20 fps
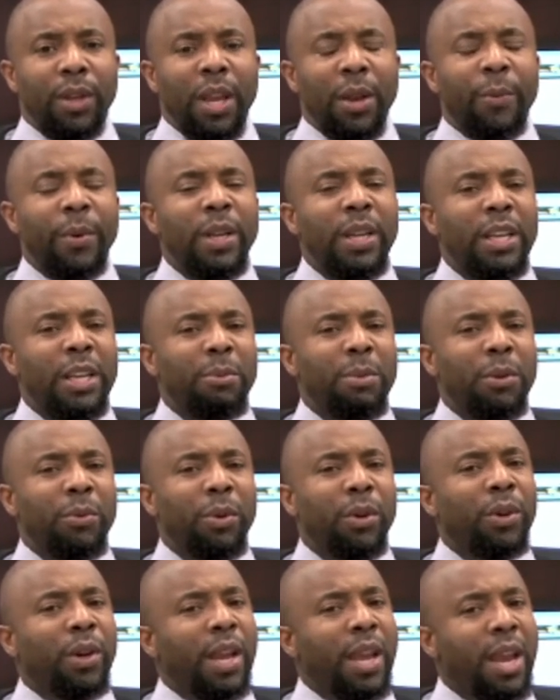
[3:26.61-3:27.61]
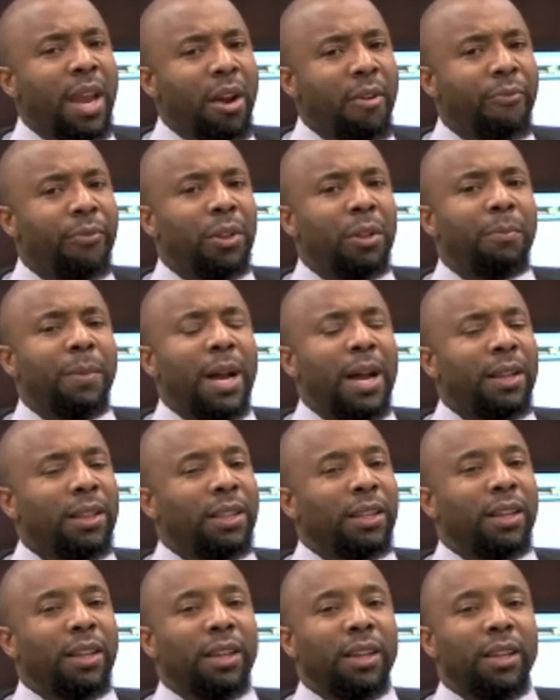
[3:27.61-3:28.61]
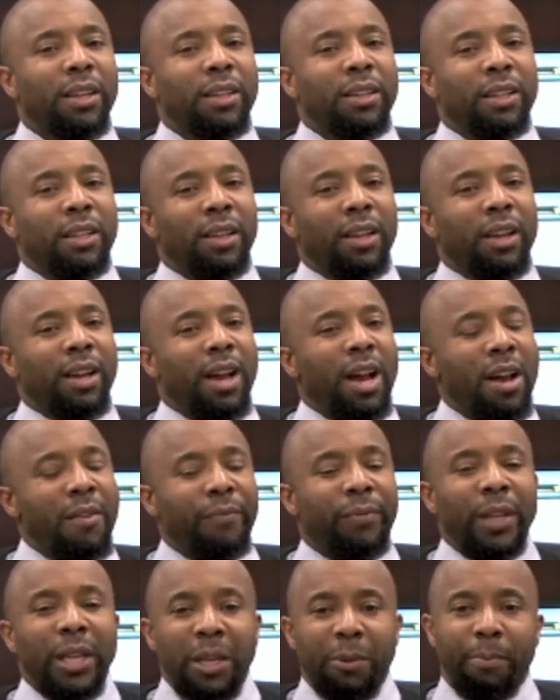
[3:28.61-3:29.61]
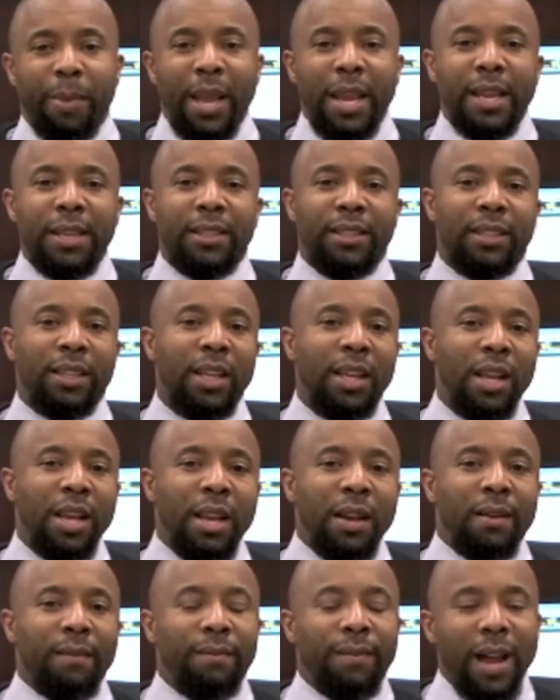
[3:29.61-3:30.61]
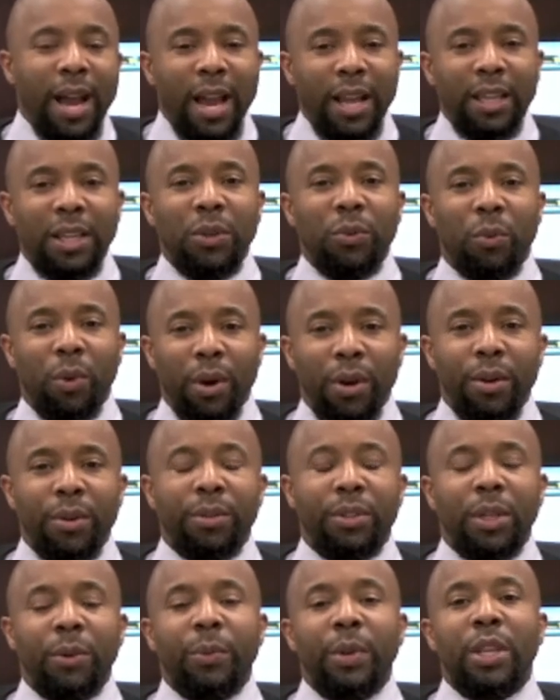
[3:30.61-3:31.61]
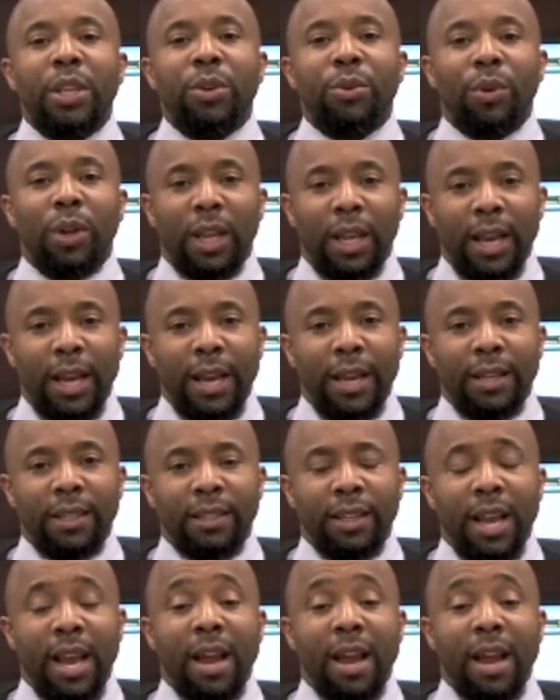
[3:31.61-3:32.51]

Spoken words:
And we need to be real careful about the conflict-based, violent words that we utilize.